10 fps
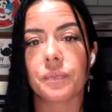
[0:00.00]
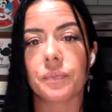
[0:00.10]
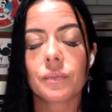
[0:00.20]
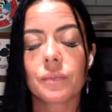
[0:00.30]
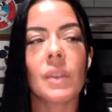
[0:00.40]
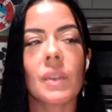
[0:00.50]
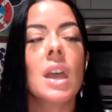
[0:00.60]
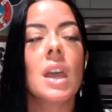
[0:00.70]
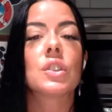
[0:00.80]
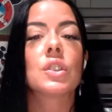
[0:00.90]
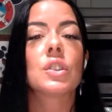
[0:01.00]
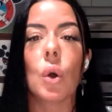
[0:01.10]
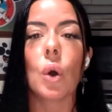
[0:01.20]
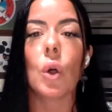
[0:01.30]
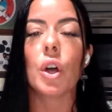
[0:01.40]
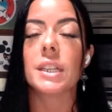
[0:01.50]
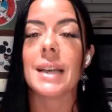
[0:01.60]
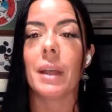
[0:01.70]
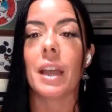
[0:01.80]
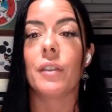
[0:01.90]
So a goal and a timeline for
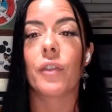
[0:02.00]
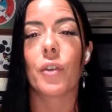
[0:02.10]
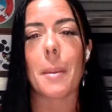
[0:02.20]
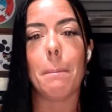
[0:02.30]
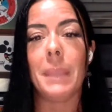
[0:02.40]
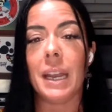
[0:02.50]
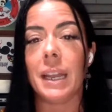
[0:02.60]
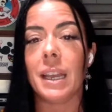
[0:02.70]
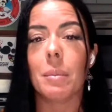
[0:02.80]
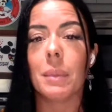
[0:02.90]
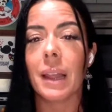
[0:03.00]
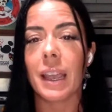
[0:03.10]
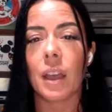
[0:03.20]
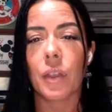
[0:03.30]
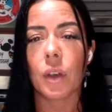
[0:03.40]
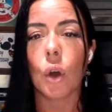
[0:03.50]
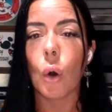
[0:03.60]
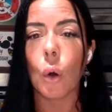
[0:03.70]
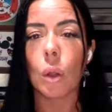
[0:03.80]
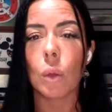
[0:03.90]
a medium length goal would be
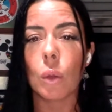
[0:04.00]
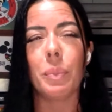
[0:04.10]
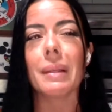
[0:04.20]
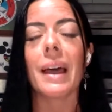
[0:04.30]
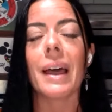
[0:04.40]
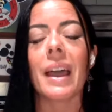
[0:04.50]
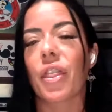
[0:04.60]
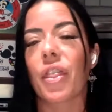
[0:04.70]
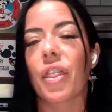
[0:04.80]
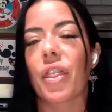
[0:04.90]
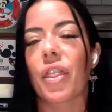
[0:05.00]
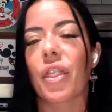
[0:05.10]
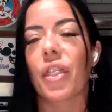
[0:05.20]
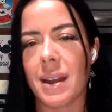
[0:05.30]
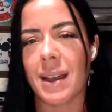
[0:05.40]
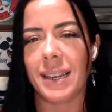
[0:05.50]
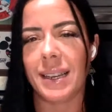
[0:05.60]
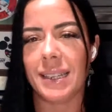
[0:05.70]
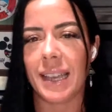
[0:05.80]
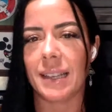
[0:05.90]
like 3 months or 90 days.
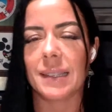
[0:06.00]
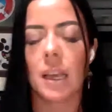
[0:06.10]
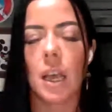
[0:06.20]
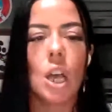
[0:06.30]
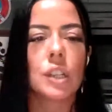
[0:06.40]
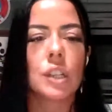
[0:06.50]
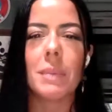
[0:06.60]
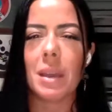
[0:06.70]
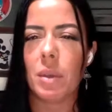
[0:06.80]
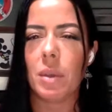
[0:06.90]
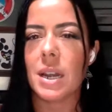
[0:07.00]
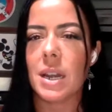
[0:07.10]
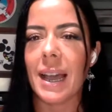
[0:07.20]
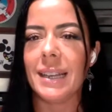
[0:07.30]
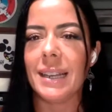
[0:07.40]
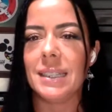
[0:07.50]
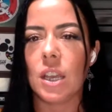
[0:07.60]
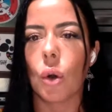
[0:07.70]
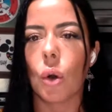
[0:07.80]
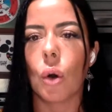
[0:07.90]
So maybe your 90-day goal
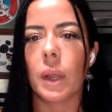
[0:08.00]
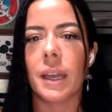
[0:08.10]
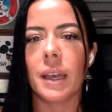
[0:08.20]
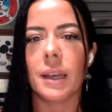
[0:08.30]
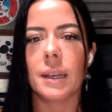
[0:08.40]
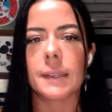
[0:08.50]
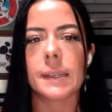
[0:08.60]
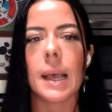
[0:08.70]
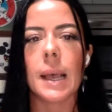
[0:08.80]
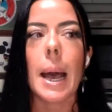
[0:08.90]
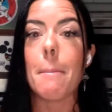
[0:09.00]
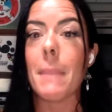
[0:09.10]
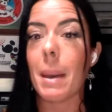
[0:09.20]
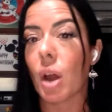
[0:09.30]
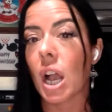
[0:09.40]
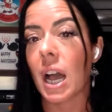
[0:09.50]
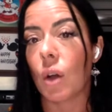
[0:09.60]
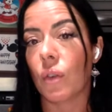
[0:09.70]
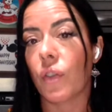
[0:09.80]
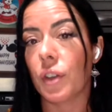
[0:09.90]
is a member count for
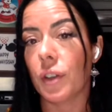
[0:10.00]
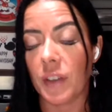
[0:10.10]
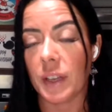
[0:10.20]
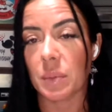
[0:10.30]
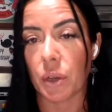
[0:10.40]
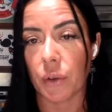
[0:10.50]
your Facebook group,